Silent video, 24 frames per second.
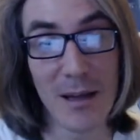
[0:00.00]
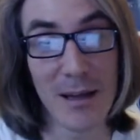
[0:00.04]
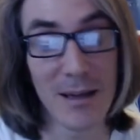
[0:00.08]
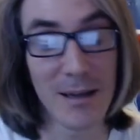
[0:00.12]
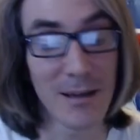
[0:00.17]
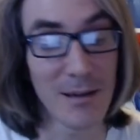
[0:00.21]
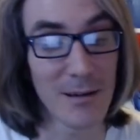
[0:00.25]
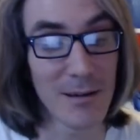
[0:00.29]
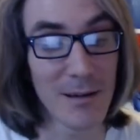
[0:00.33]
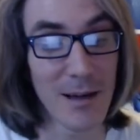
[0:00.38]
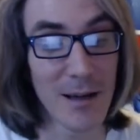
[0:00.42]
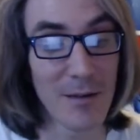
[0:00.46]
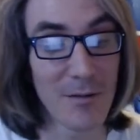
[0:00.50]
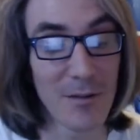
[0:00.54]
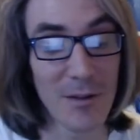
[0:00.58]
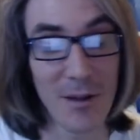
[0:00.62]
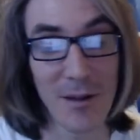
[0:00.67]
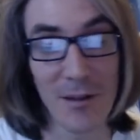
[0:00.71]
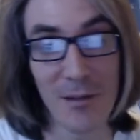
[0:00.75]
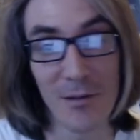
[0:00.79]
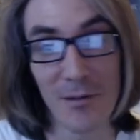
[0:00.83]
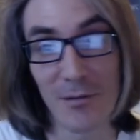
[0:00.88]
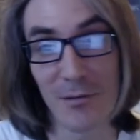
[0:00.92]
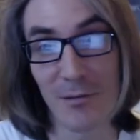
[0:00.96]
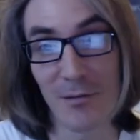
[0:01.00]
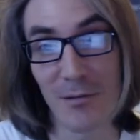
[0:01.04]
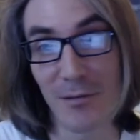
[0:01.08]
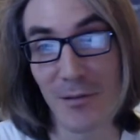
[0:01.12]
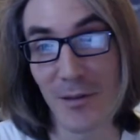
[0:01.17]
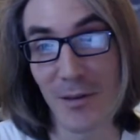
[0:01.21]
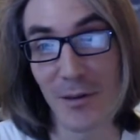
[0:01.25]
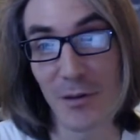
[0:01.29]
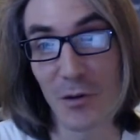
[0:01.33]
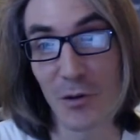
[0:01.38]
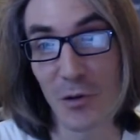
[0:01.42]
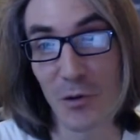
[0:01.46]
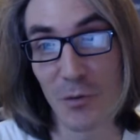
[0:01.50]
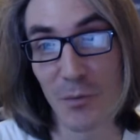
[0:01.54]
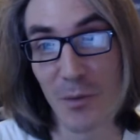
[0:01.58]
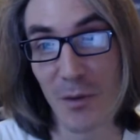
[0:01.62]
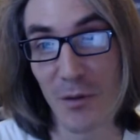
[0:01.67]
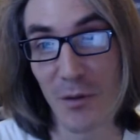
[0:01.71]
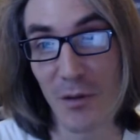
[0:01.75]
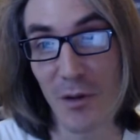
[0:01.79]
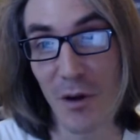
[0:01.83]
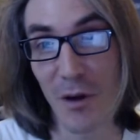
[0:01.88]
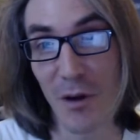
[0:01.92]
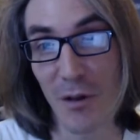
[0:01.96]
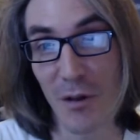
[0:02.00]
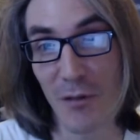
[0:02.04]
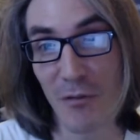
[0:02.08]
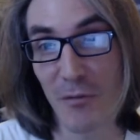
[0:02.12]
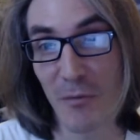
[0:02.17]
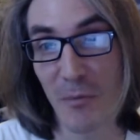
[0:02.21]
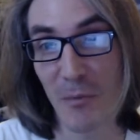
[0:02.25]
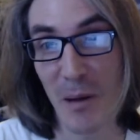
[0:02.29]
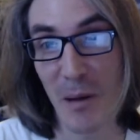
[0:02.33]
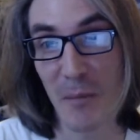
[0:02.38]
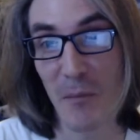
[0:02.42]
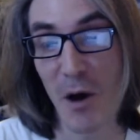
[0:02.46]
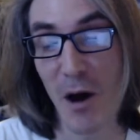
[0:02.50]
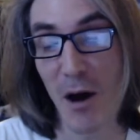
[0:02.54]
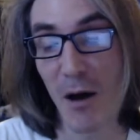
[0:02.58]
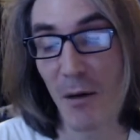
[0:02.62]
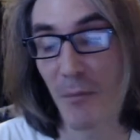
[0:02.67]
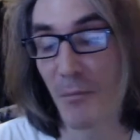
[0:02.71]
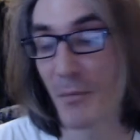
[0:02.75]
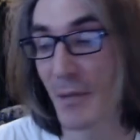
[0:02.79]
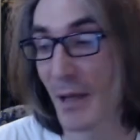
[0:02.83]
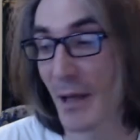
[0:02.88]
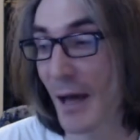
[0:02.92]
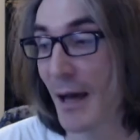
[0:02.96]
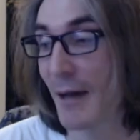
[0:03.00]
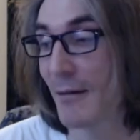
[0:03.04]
like I saw the 2 missed calls from my mom.